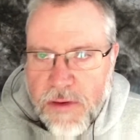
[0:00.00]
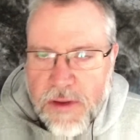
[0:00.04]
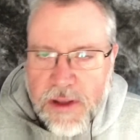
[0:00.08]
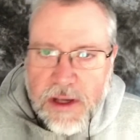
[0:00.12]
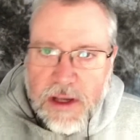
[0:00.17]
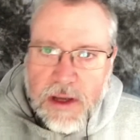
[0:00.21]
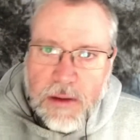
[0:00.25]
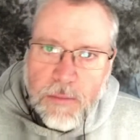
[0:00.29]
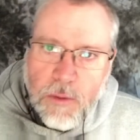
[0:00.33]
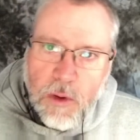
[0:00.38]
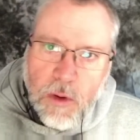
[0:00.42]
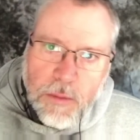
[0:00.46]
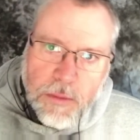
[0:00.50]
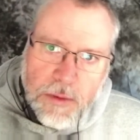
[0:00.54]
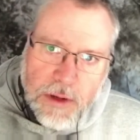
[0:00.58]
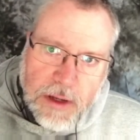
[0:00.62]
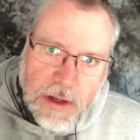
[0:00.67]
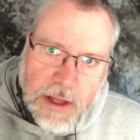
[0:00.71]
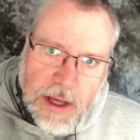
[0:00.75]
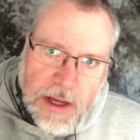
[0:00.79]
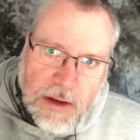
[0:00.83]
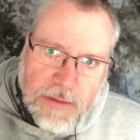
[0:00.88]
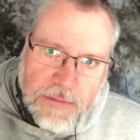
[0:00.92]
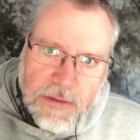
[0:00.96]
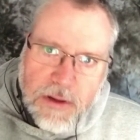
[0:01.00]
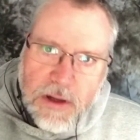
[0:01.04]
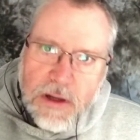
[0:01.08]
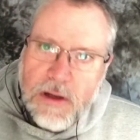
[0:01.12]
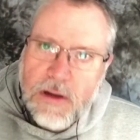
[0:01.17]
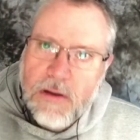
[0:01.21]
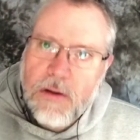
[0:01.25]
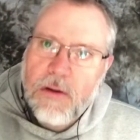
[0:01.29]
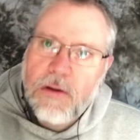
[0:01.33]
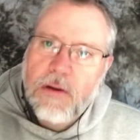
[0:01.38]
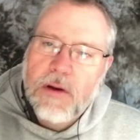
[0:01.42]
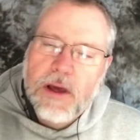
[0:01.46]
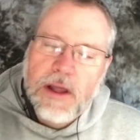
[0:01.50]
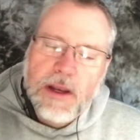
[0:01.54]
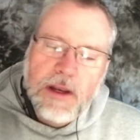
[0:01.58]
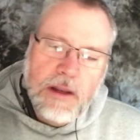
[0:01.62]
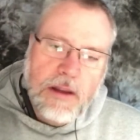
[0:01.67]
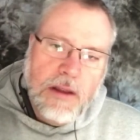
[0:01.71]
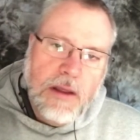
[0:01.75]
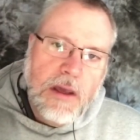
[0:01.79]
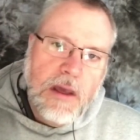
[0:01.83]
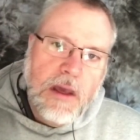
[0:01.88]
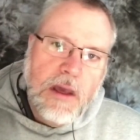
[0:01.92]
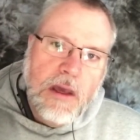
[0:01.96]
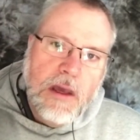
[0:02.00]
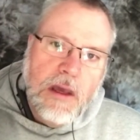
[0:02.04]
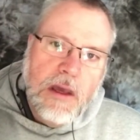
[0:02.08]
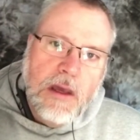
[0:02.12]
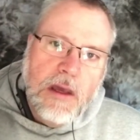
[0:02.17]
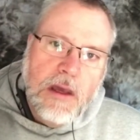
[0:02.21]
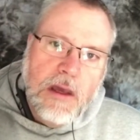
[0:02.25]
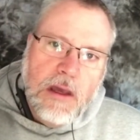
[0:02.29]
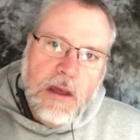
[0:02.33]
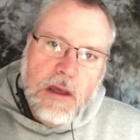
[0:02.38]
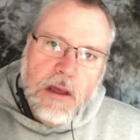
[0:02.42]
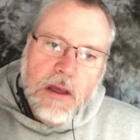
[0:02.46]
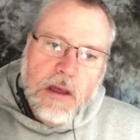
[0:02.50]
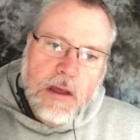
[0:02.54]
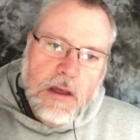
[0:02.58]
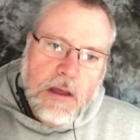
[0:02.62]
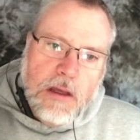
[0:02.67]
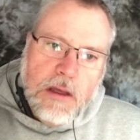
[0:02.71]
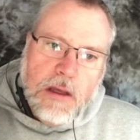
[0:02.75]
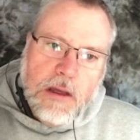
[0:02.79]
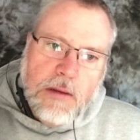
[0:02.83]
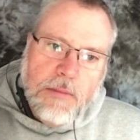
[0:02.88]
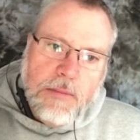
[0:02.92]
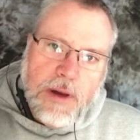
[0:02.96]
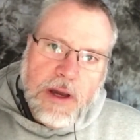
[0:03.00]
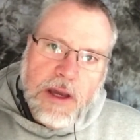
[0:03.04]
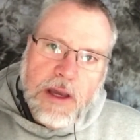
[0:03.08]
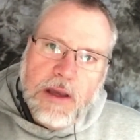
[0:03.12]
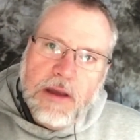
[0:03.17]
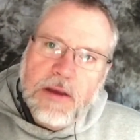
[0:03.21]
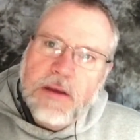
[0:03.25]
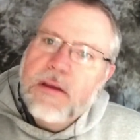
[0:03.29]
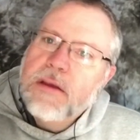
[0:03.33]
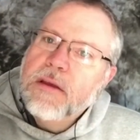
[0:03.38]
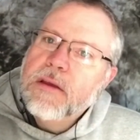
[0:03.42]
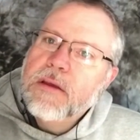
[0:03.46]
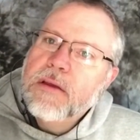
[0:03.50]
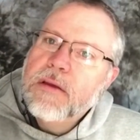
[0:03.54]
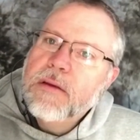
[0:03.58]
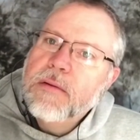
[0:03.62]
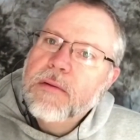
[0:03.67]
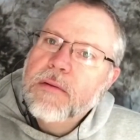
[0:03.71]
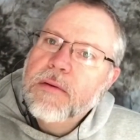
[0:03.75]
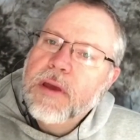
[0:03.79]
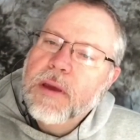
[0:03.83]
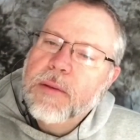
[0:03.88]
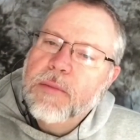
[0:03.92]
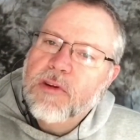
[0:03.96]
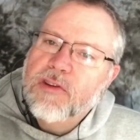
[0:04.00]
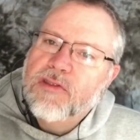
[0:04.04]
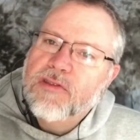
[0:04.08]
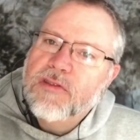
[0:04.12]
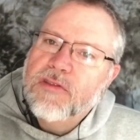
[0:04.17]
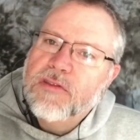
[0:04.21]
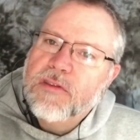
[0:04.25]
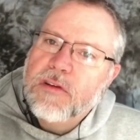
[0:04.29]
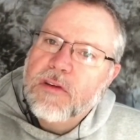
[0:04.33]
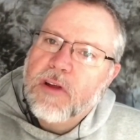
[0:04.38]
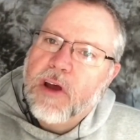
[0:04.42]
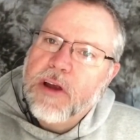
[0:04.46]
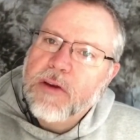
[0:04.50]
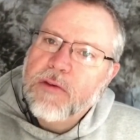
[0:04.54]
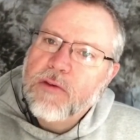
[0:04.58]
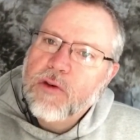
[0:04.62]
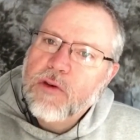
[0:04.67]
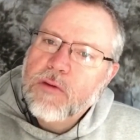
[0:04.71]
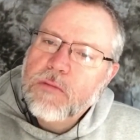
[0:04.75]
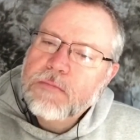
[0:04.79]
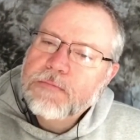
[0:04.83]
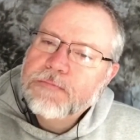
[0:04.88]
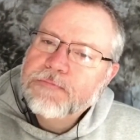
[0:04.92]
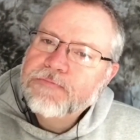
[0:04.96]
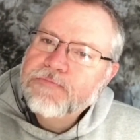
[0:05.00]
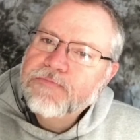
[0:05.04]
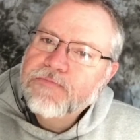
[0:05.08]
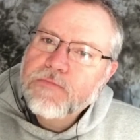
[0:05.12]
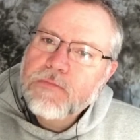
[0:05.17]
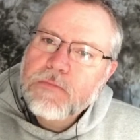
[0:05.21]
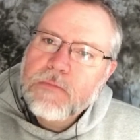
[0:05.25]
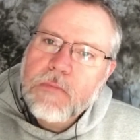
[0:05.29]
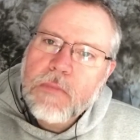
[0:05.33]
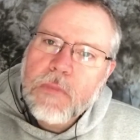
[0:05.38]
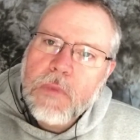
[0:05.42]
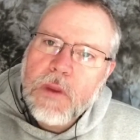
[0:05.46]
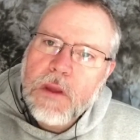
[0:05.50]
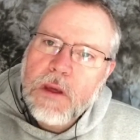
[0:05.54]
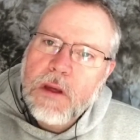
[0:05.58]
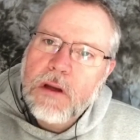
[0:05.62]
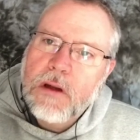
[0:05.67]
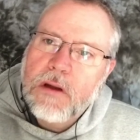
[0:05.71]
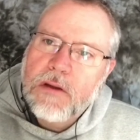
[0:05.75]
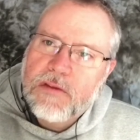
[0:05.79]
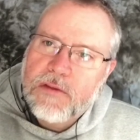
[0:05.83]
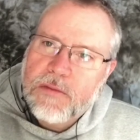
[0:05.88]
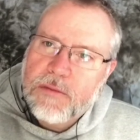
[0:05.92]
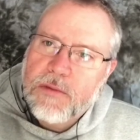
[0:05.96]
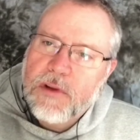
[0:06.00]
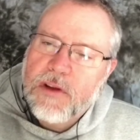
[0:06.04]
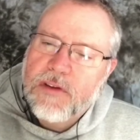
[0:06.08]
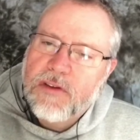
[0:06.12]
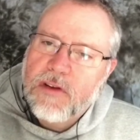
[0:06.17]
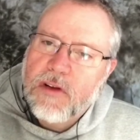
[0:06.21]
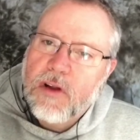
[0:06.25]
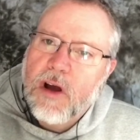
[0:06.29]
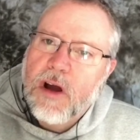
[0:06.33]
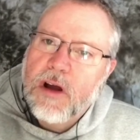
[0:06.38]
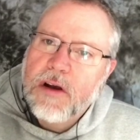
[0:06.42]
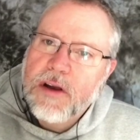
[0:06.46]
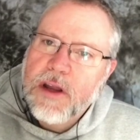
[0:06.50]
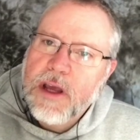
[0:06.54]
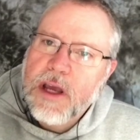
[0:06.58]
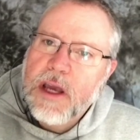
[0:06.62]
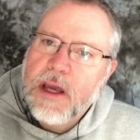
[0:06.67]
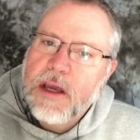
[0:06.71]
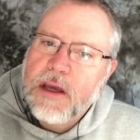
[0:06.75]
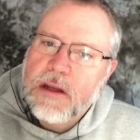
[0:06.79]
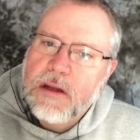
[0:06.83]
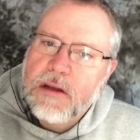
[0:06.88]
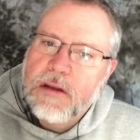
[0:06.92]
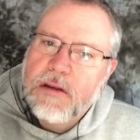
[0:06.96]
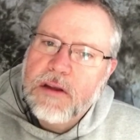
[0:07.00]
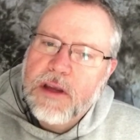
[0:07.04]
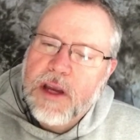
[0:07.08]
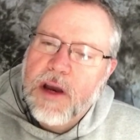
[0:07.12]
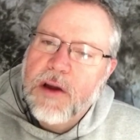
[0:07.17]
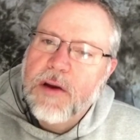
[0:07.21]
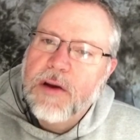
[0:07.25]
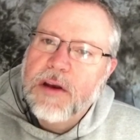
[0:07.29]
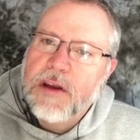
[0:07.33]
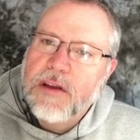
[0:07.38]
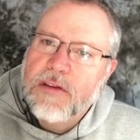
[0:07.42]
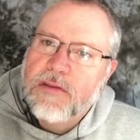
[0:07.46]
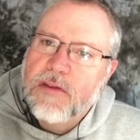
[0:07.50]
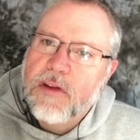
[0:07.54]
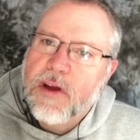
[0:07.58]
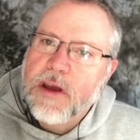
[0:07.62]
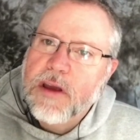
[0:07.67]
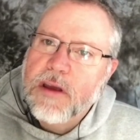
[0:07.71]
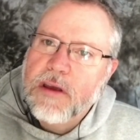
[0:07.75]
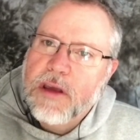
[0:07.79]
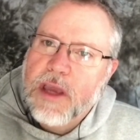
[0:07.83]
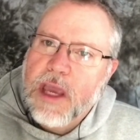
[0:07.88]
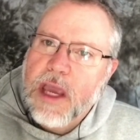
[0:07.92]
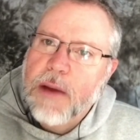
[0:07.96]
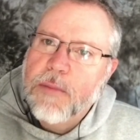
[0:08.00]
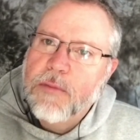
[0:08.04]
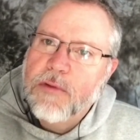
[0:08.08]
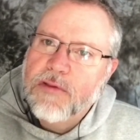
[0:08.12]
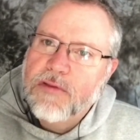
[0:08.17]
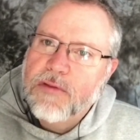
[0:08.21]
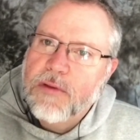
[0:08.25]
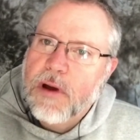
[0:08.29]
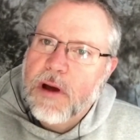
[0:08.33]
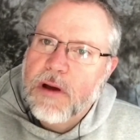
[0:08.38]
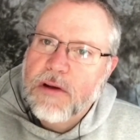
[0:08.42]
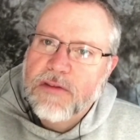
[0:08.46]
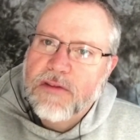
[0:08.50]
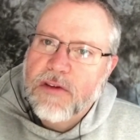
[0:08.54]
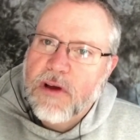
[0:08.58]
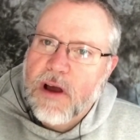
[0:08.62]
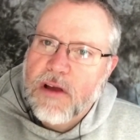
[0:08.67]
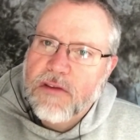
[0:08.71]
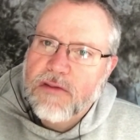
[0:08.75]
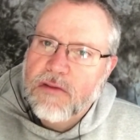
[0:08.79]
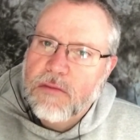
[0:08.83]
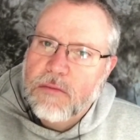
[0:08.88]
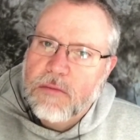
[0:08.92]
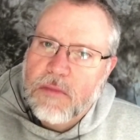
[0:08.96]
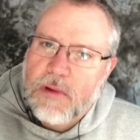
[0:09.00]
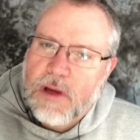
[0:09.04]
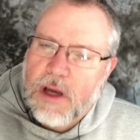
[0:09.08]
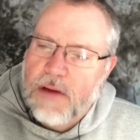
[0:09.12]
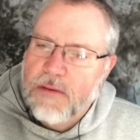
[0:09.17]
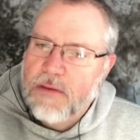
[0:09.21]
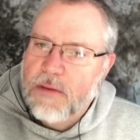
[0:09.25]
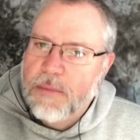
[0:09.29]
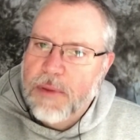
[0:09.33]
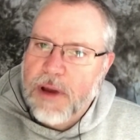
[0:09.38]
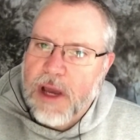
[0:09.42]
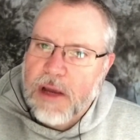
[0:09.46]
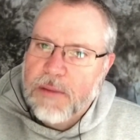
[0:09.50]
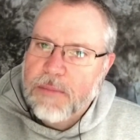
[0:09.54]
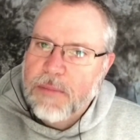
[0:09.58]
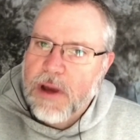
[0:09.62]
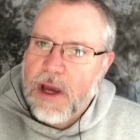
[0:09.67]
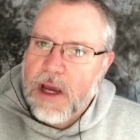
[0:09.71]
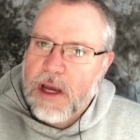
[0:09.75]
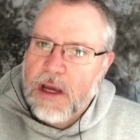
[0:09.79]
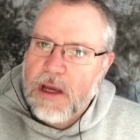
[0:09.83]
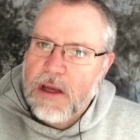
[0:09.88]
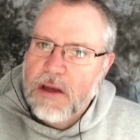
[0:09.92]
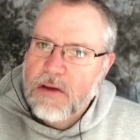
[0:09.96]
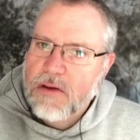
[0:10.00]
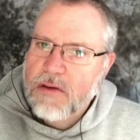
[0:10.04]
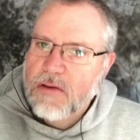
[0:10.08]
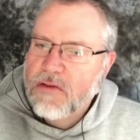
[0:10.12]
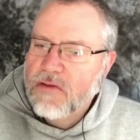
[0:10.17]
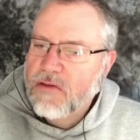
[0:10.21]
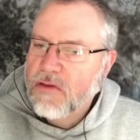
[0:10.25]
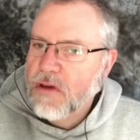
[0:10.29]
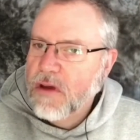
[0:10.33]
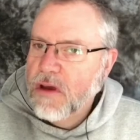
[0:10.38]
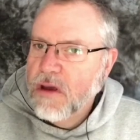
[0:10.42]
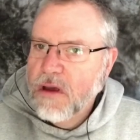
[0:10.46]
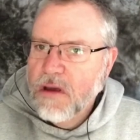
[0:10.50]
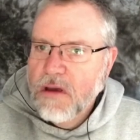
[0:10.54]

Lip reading: and then come home and edit my images in Lightroom. It's a long day, and carrying these light cameras around is awesome. I have a backpack I use,